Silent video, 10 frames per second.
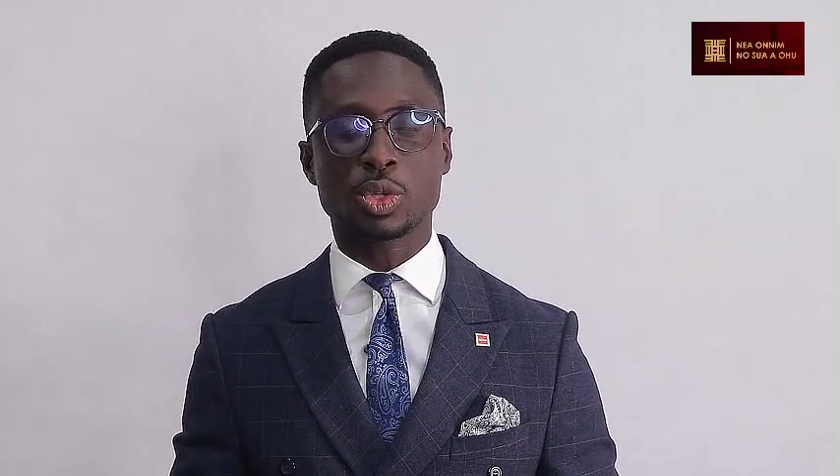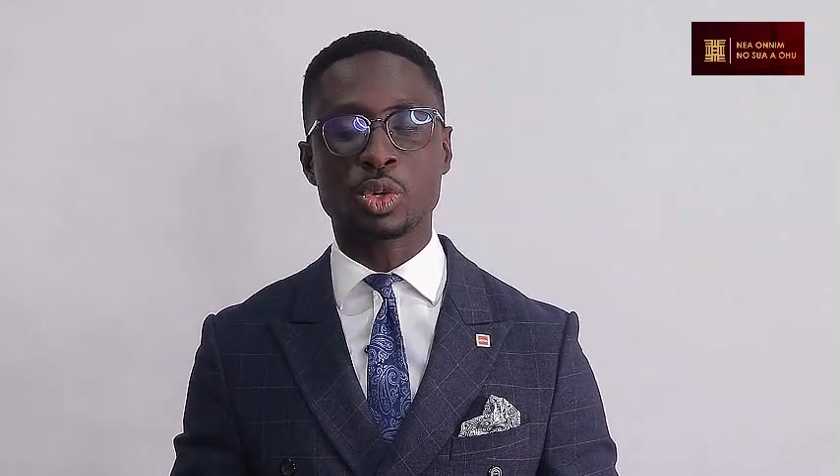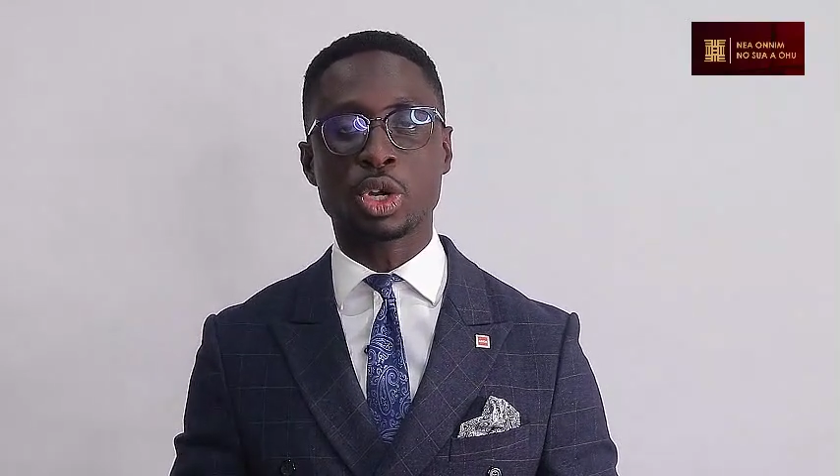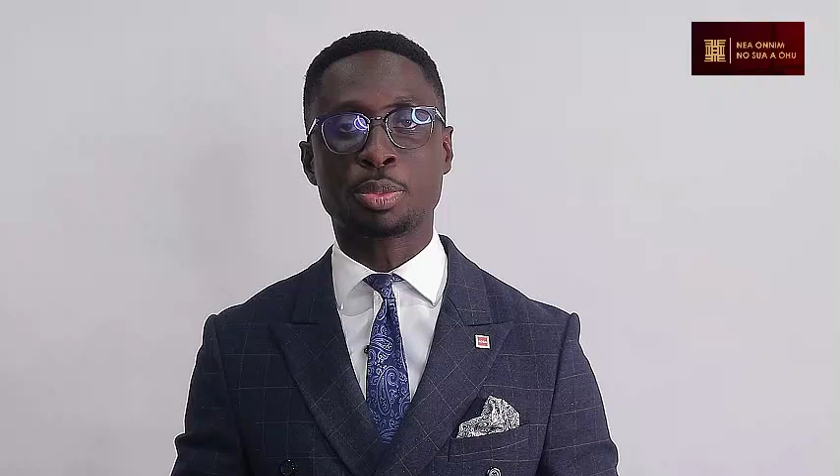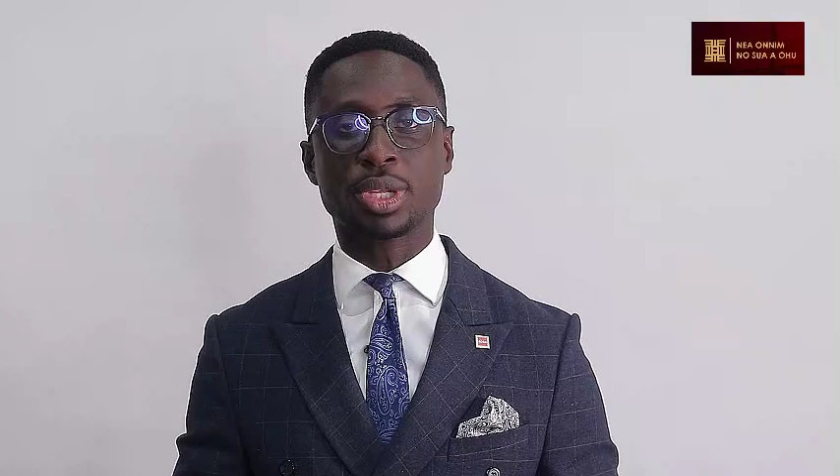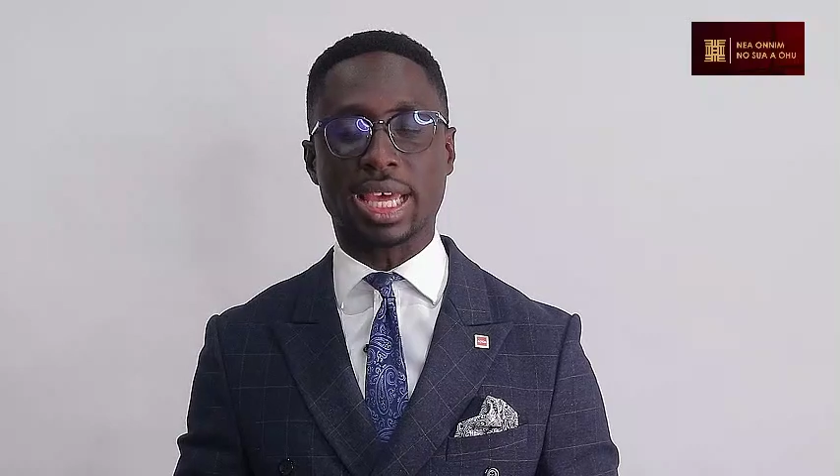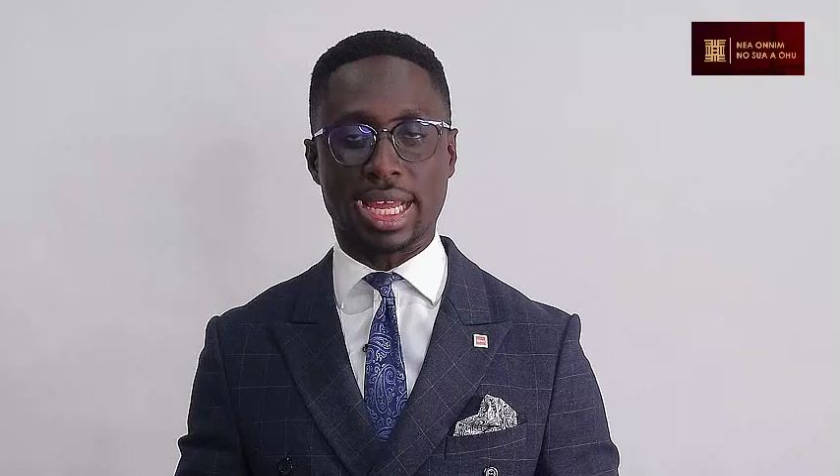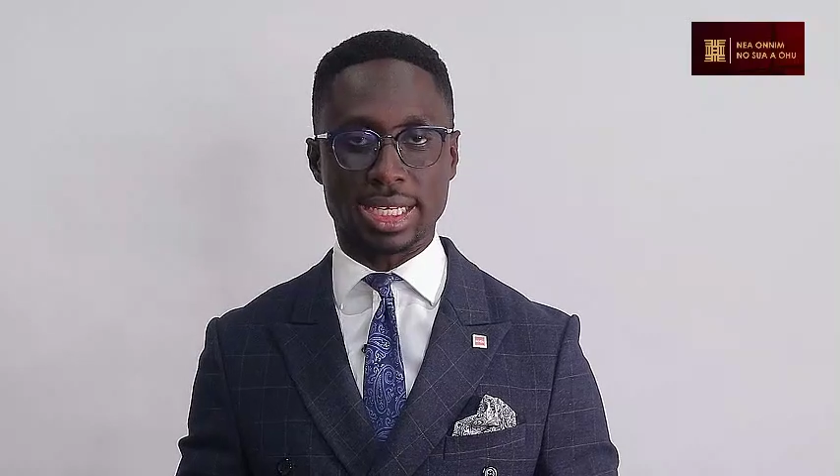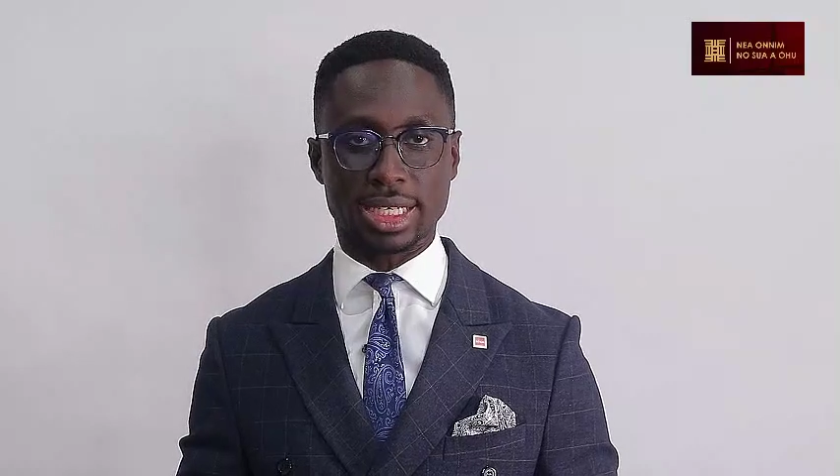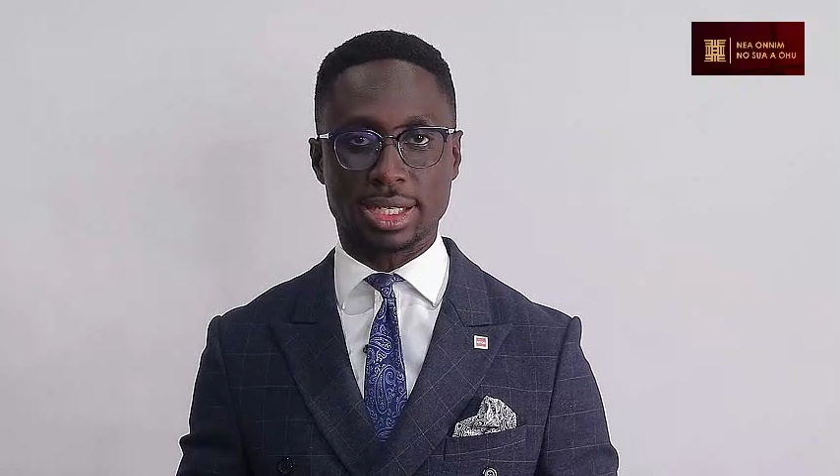So we open the
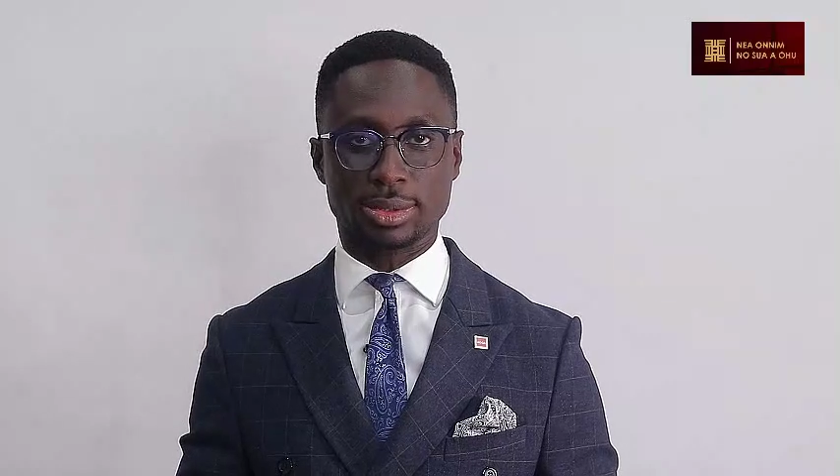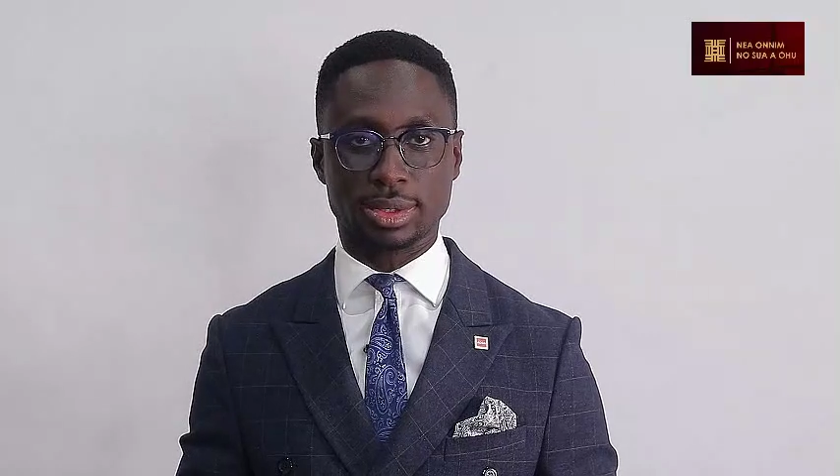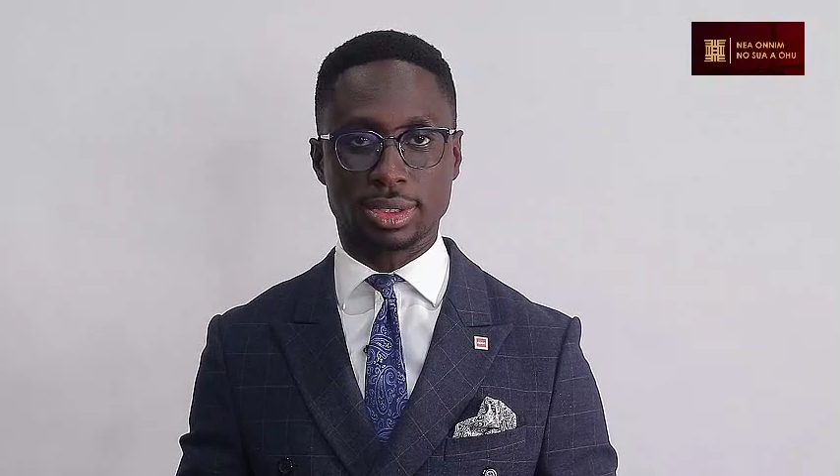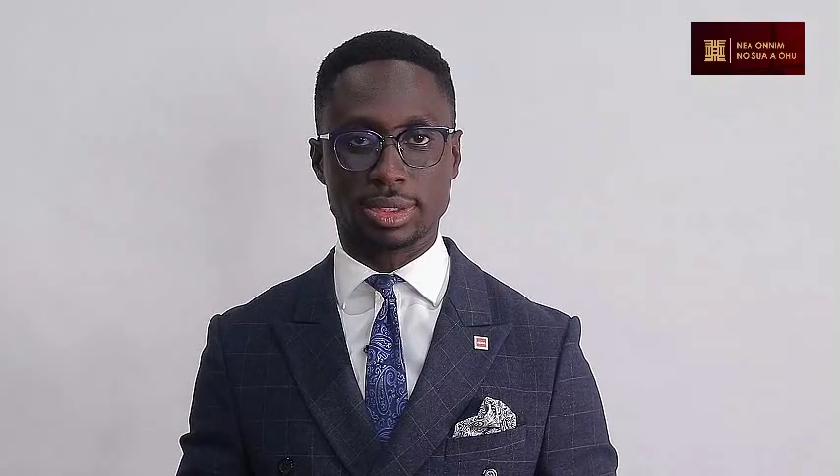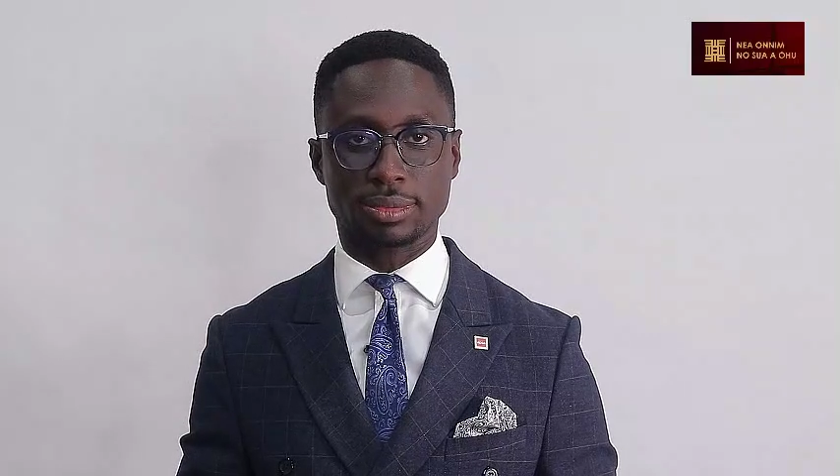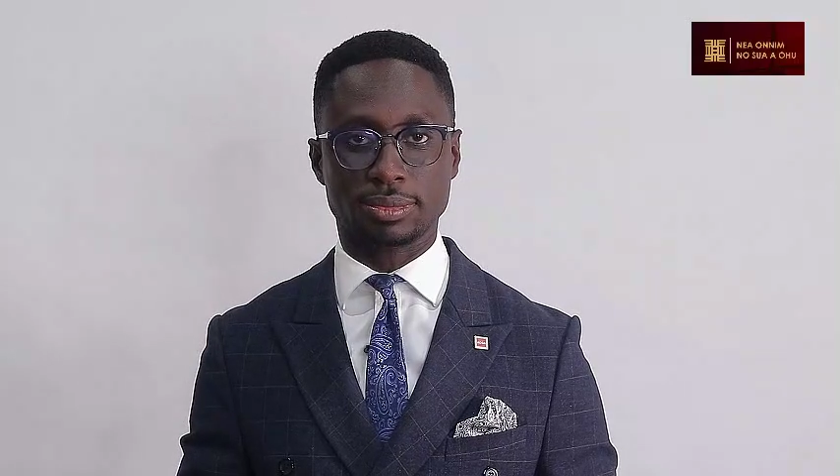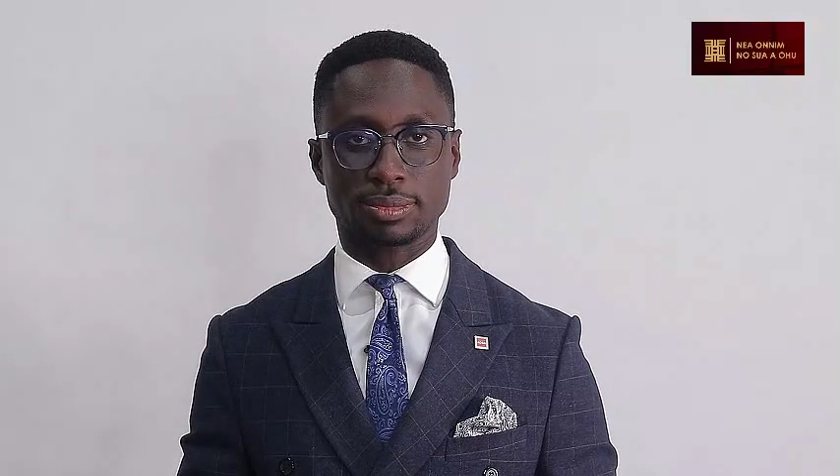cash account.